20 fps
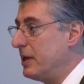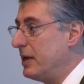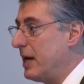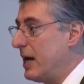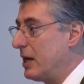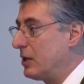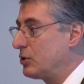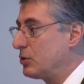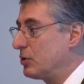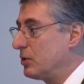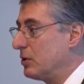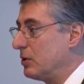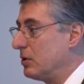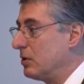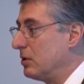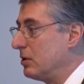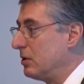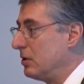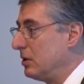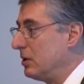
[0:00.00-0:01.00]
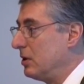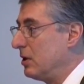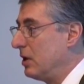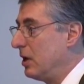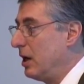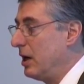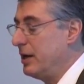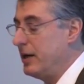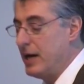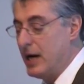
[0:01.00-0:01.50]
a natural
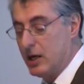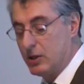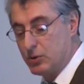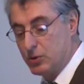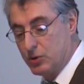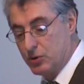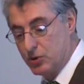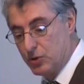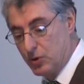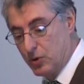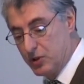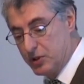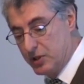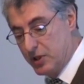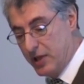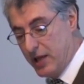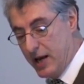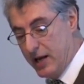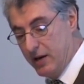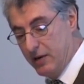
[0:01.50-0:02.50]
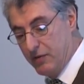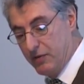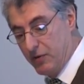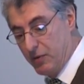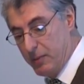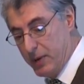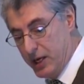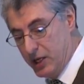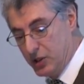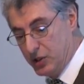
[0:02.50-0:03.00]
source of that
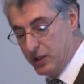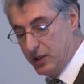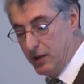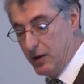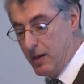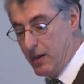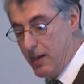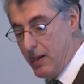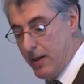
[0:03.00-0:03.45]
information.